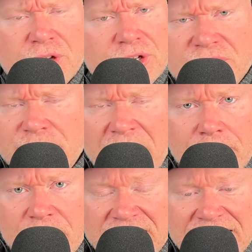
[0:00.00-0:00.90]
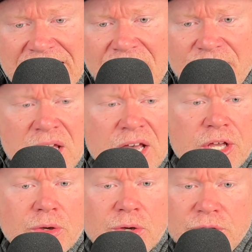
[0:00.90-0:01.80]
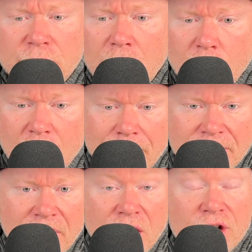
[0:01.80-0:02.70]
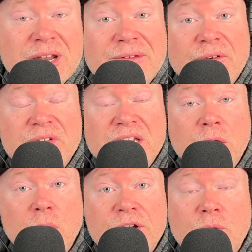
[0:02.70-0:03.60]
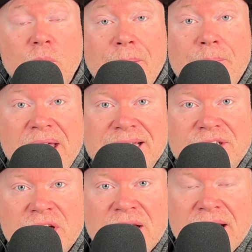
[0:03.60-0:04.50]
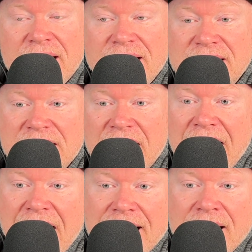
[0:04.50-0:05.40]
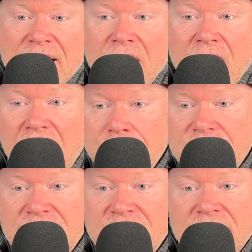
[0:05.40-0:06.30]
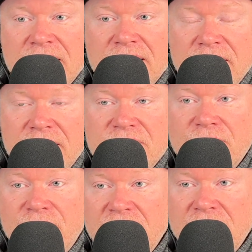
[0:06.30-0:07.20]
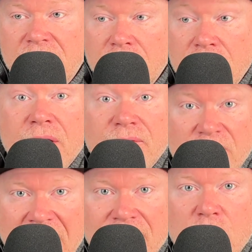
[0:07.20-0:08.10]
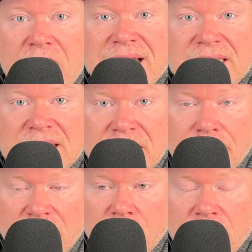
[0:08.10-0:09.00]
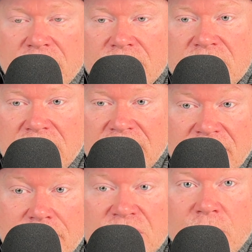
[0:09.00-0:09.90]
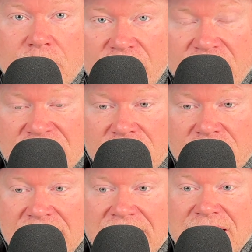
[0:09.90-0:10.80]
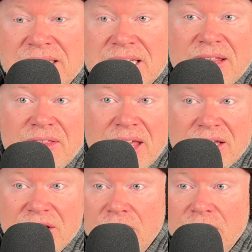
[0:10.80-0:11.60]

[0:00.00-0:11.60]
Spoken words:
could do this by a PDF, you could do a webinar, you could have a video on your webpage and say, hey, opt in. Here's a video, 5 ways to keep your windows clean in between professional cleanings. And then,